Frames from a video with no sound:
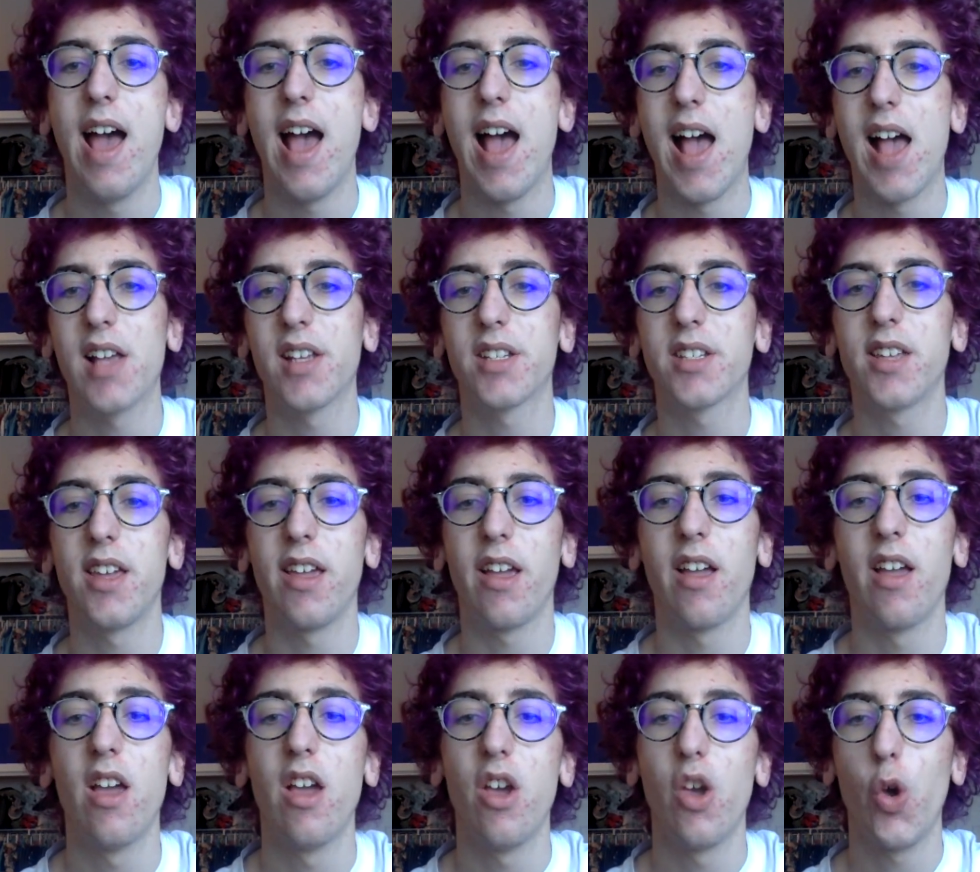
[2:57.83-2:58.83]

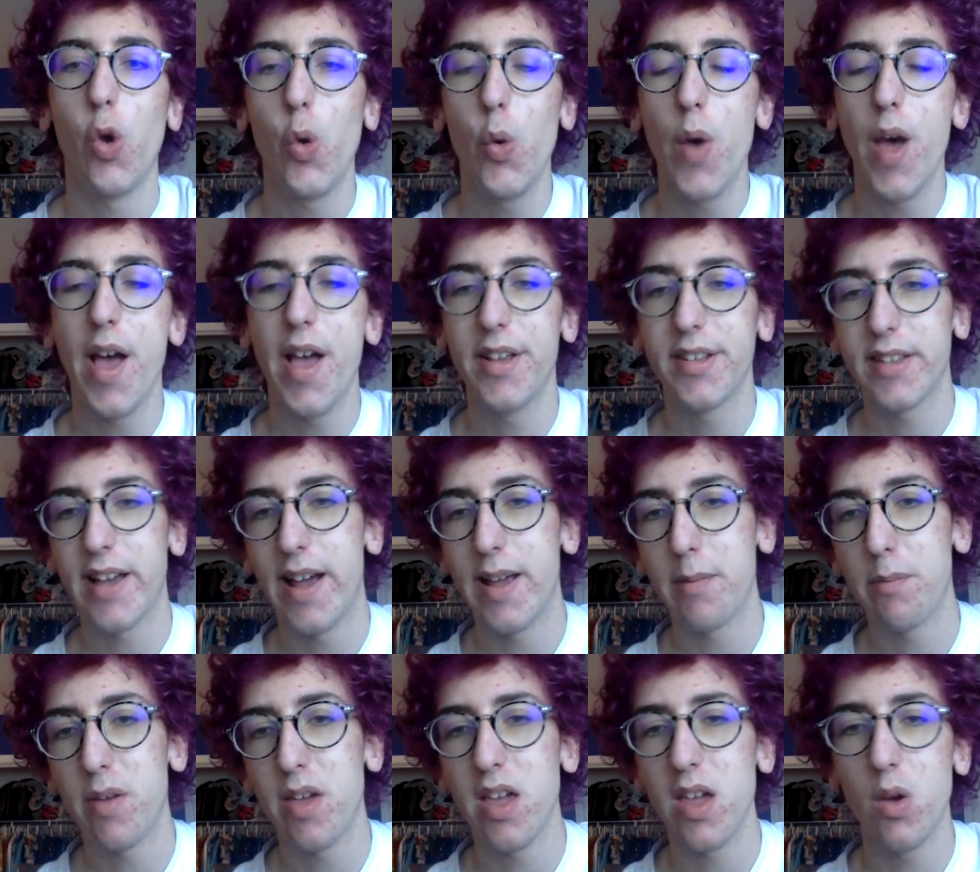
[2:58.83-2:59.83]
asking who has
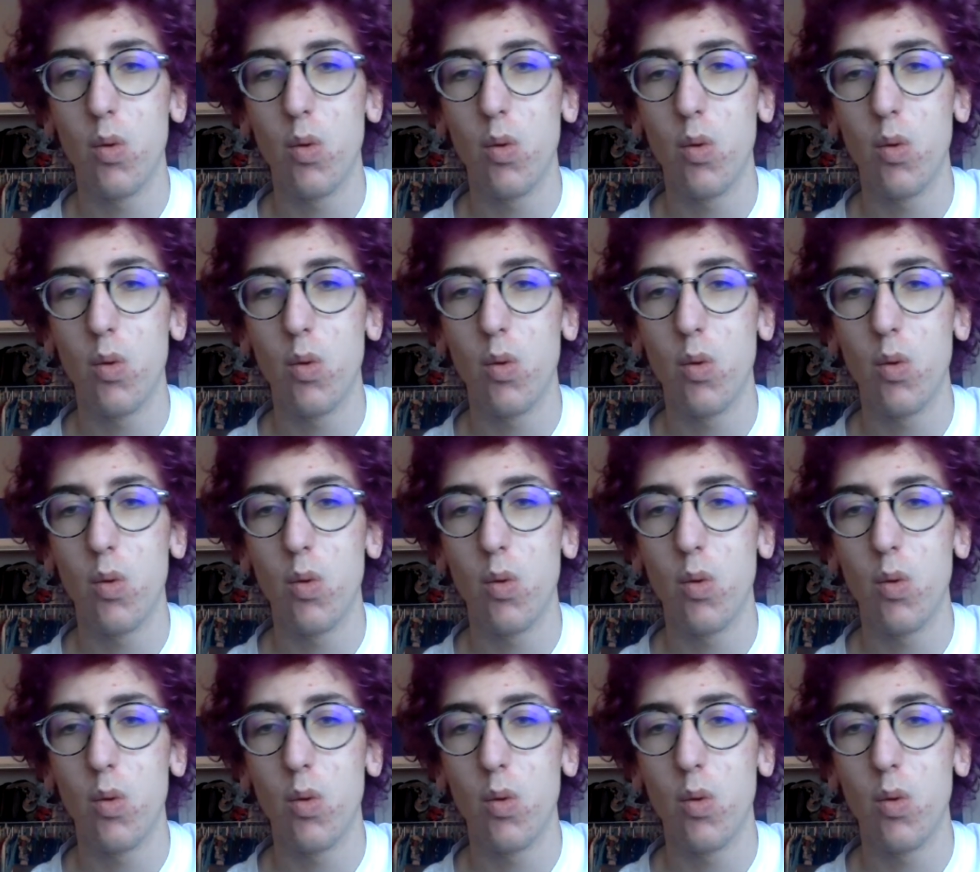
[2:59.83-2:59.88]
IP